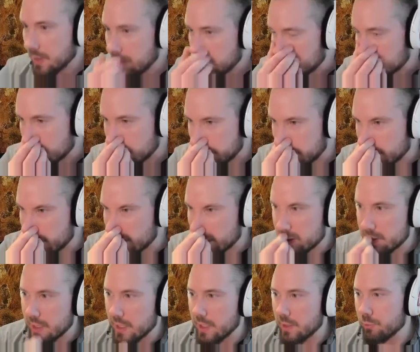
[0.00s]
So this
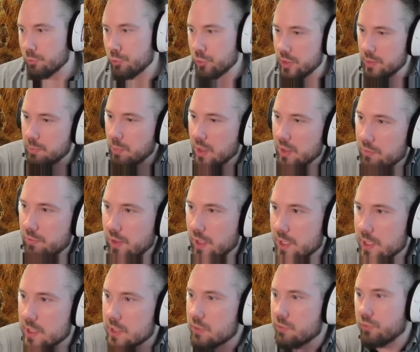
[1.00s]
is a replay
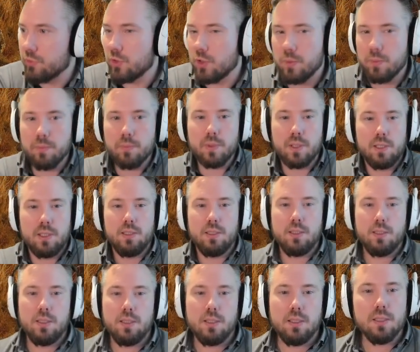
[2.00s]
flex from
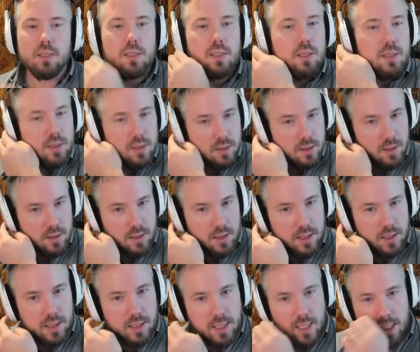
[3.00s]

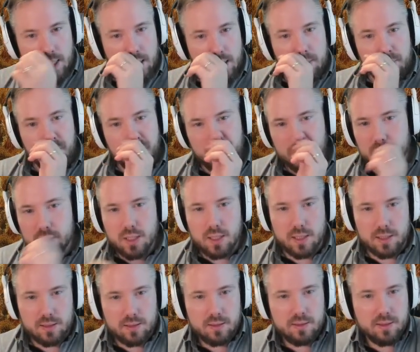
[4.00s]
Le
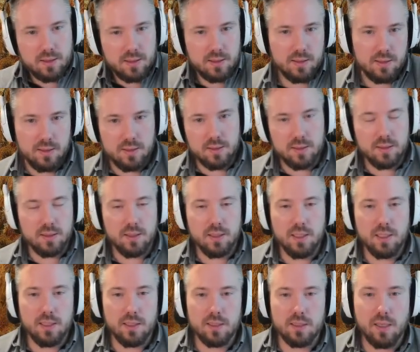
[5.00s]
Putat
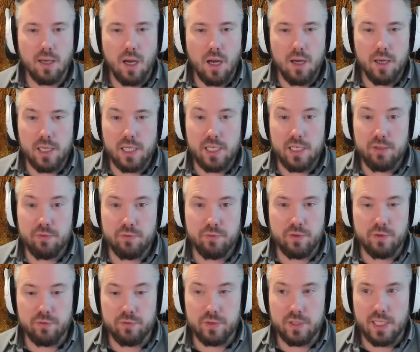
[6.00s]
in the
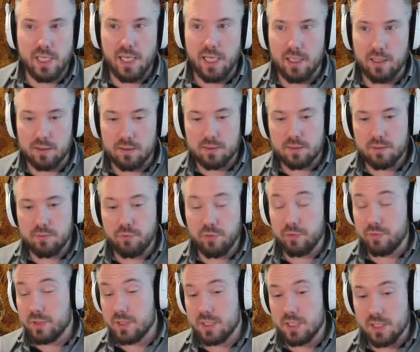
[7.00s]
I-58,
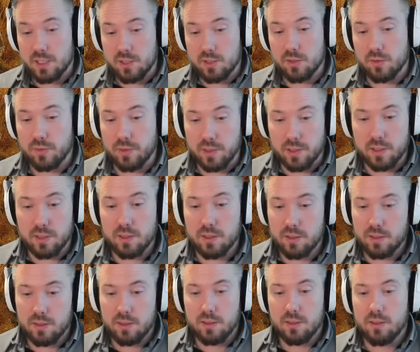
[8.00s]
56, sorry,
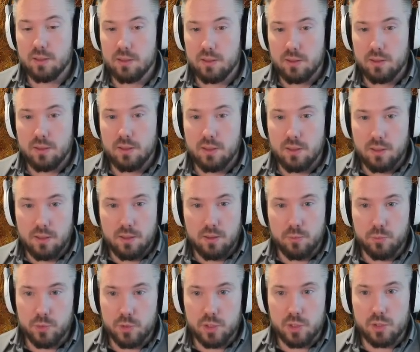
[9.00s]

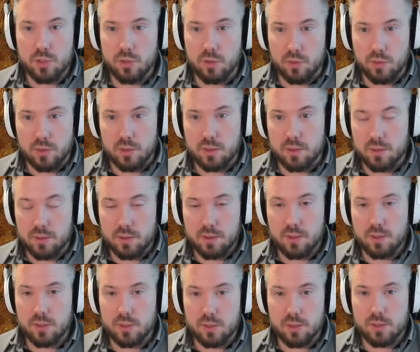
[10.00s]
which is good
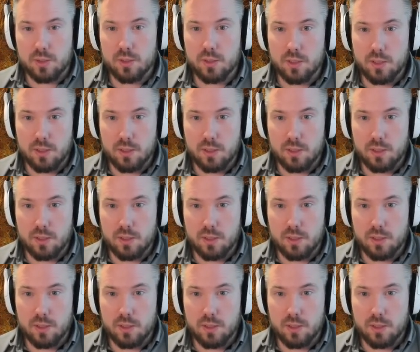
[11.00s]
because